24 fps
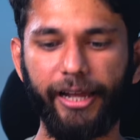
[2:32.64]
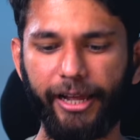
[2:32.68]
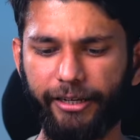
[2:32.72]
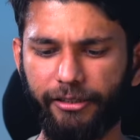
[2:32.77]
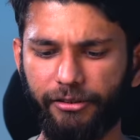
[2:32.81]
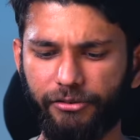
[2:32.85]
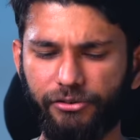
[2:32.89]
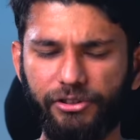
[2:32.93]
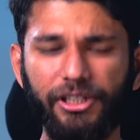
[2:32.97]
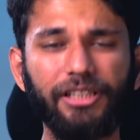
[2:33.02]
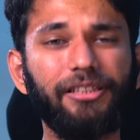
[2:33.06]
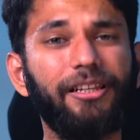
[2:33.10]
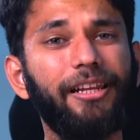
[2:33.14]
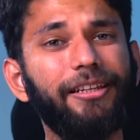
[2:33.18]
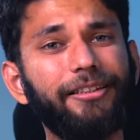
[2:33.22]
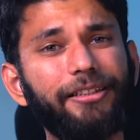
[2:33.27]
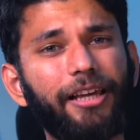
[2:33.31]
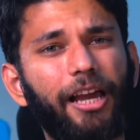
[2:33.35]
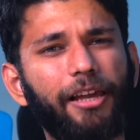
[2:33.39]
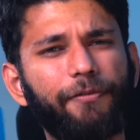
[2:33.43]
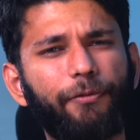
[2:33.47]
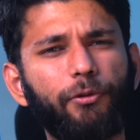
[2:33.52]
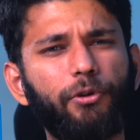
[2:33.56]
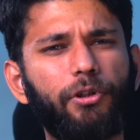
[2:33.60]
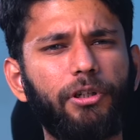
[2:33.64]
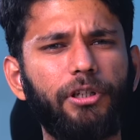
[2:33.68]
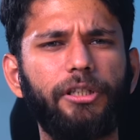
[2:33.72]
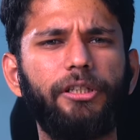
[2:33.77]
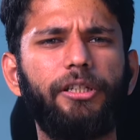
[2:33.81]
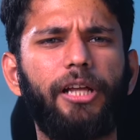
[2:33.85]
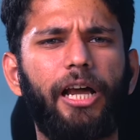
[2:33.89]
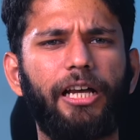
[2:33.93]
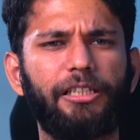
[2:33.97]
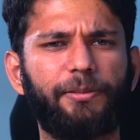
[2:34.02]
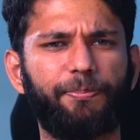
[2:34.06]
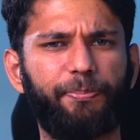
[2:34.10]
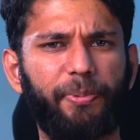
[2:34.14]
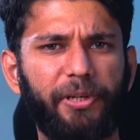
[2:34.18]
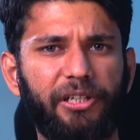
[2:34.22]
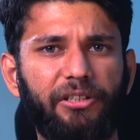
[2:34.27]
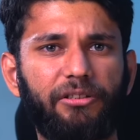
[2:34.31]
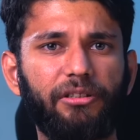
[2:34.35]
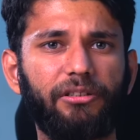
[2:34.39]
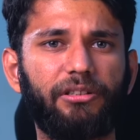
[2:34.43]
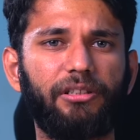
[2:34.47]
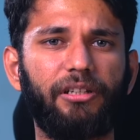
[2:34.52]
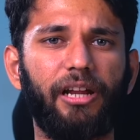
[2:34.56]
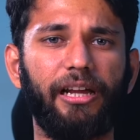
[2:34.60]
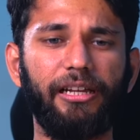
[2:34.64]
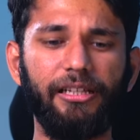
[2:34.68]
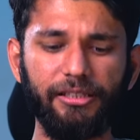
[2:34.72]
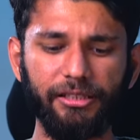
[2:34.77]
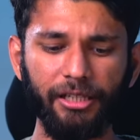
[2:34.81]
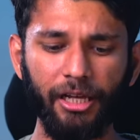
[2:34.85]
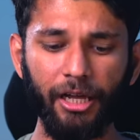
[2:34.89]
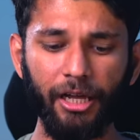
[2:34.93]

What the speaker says: And just like the iPhone 13 has picture styles,